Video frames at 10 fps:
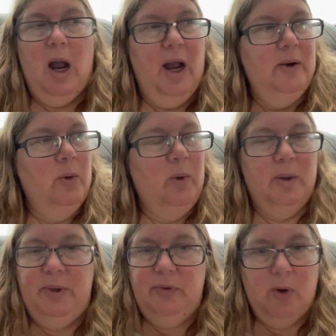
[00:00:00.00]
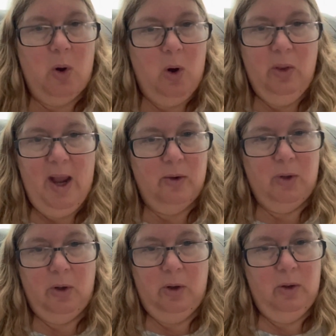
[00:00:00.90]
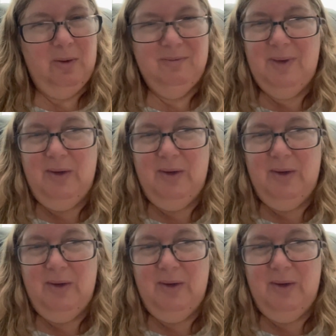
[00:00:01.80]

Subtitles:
I don't want to be the call-out girl.